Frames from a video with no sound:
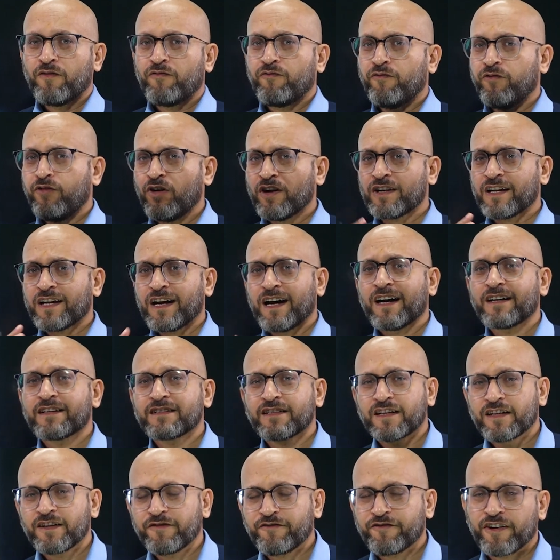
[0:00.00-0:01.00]
What are
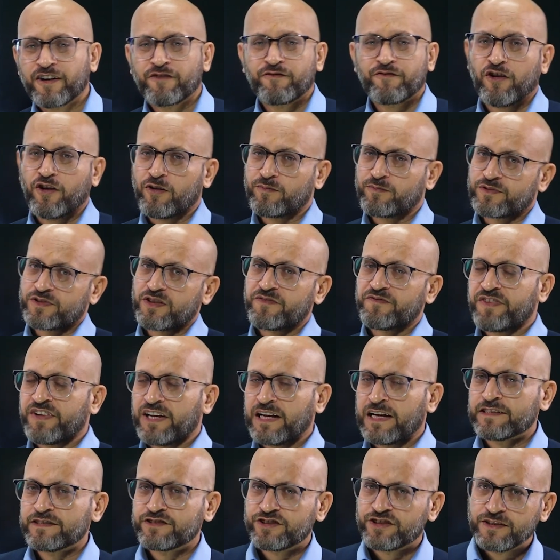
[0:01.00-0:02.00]
the different forms of
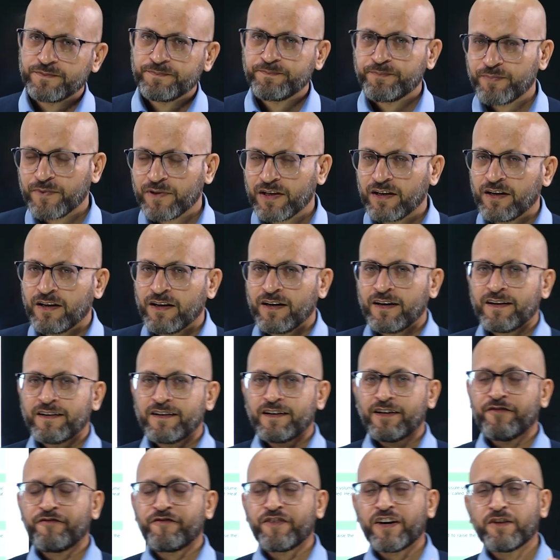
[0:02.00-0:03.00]
energy?
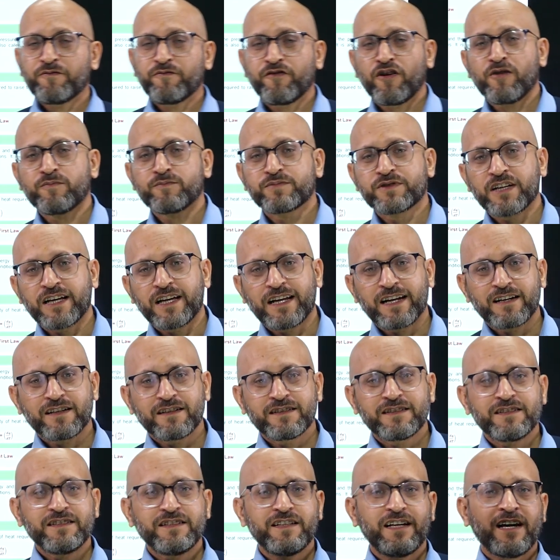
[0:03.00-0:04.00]
Different forms of
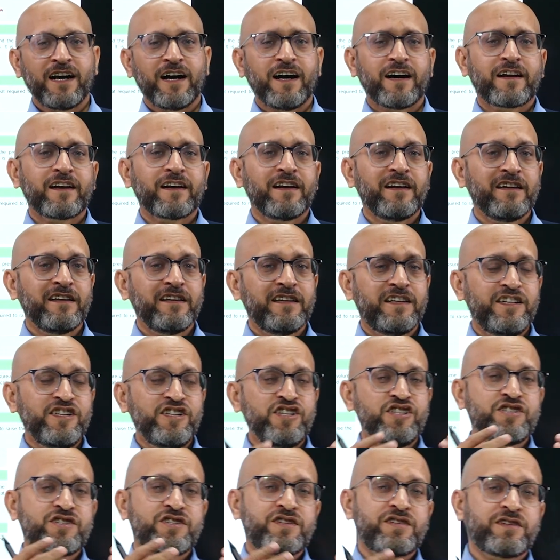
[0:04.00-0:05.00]
energy are
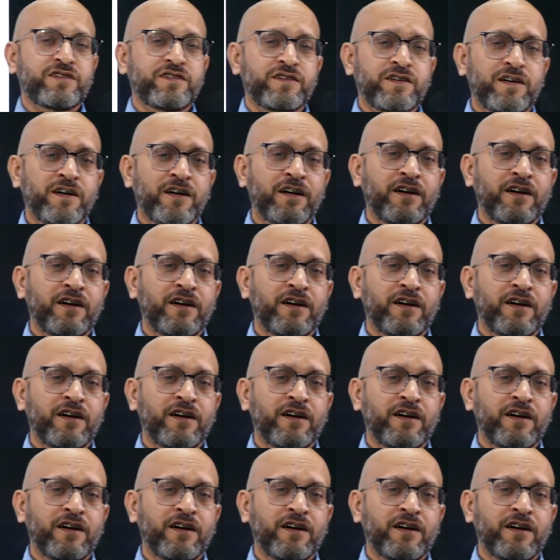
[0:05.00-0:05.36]
heat,